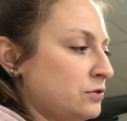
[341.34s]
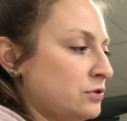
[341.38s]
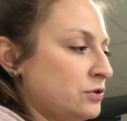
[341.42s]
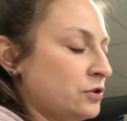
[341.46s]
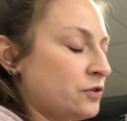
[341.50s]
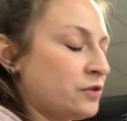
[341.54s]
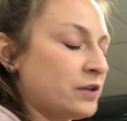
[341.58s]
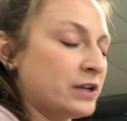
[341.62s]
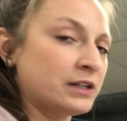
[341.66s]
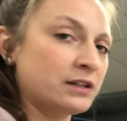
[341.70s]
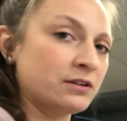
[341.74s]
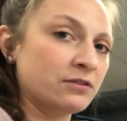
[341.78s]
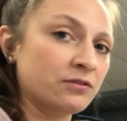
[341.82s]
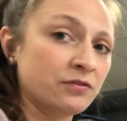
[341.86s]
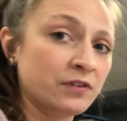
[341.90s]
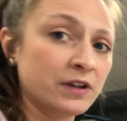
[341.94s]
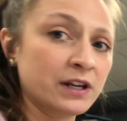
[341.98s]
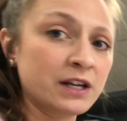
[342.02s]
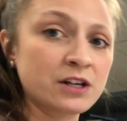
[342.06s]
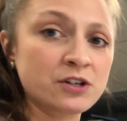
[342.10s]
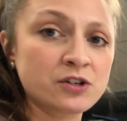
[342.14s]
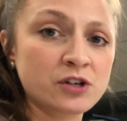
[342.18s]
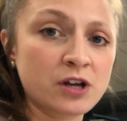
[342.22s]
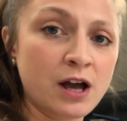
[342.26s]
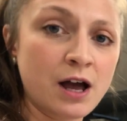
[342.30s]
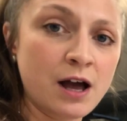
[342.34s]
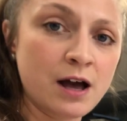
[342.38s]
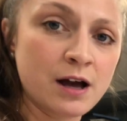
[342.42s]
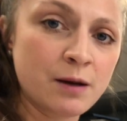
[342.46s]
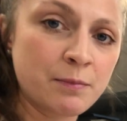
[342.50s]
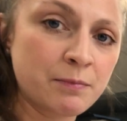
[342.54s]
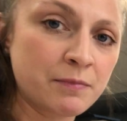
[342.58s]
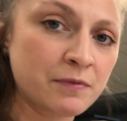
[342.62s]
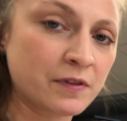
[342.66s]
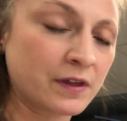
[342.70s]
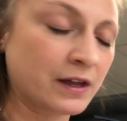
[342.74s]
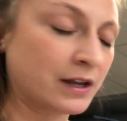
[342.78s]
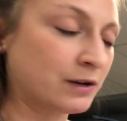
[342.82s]
So then to finish
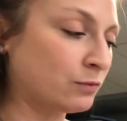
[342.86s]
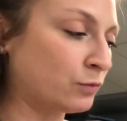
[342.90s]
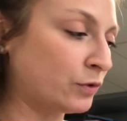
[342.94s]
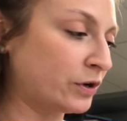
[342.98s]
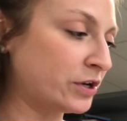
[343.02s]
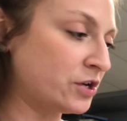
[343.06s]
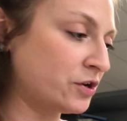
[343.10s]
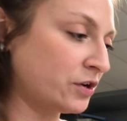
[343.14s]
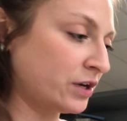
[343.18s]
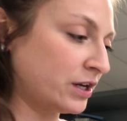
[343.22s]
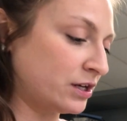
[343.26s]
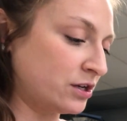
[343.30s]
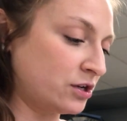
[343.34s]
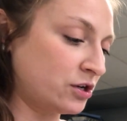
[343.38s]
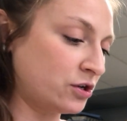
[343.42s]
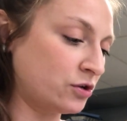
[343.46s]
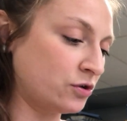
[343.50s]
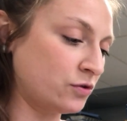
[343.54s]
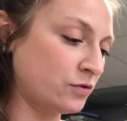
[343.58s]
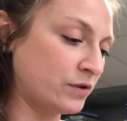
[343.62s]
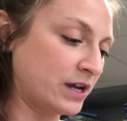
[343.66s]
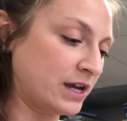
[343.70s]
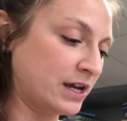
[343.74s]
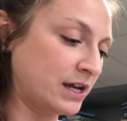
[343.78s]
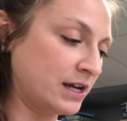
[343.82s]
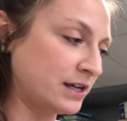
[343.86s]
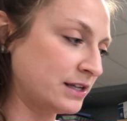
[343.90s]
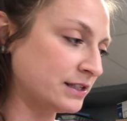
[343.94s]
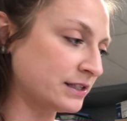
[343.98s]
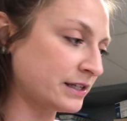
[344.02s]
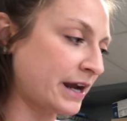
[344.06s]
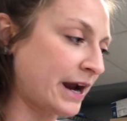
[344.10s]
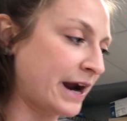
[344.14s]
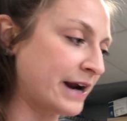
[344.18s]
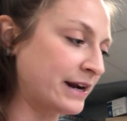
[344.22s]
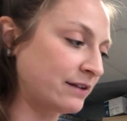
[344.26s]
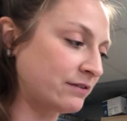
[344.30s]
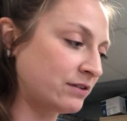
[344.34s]
up, then what you can do is
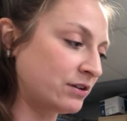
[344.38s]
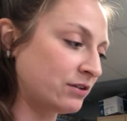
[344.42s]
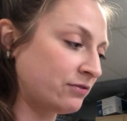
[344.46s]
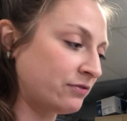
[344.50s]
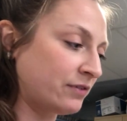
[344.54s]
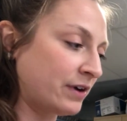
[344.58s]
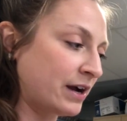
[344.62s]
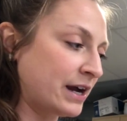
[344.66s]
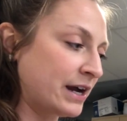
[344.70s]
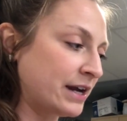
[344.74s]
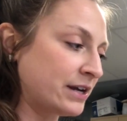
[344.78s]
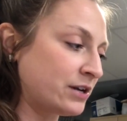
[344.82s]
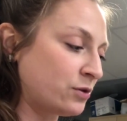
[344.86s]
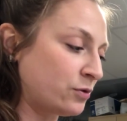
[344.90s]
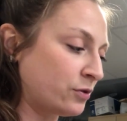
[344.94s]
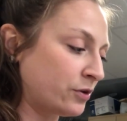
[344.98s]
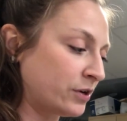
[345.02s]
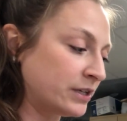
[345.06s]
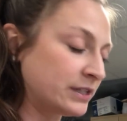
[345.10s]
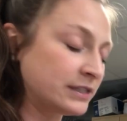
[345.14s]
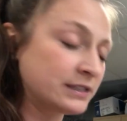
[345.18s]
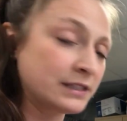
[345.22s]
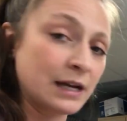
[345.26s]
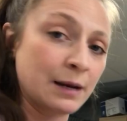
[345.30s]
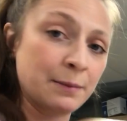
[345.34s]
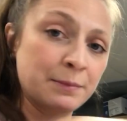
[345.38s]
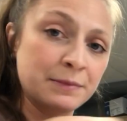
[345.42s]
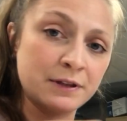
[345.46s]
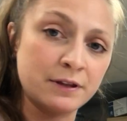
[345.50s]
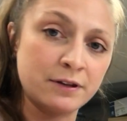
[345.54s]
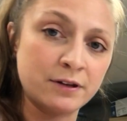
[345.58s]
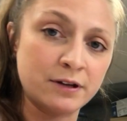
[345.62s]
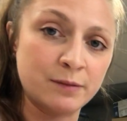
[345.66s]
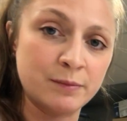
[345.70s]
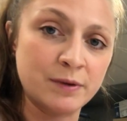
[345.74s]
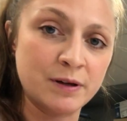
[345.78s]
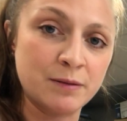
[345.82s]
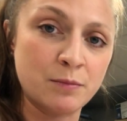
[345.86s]
kind of define your stems a
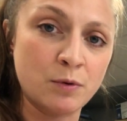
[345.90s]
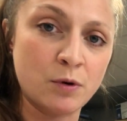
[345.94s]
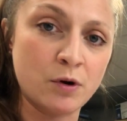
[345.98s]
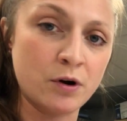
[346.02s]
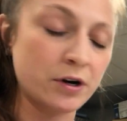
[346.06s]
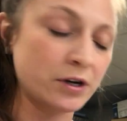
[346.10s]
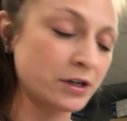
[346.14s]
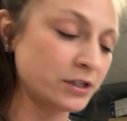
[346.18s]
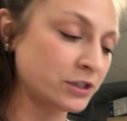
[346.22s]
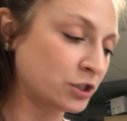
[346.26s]
little bit more.